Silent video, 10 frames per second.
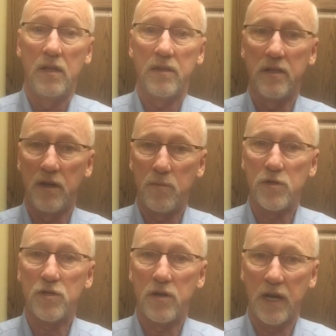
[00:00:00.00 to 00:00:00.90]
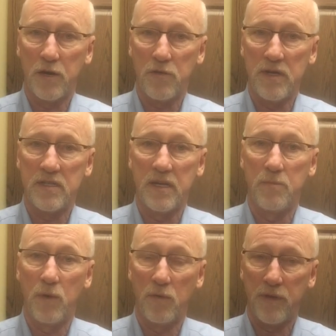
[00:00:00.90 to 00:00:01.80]
the numbers are
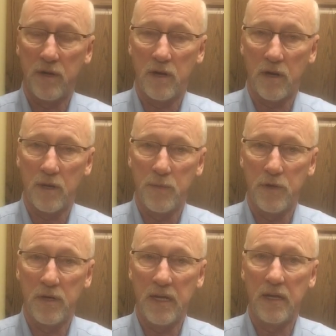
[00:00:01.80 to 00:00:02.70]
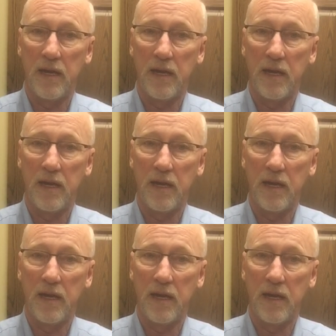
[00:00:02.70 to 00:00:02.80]
increasing both in our community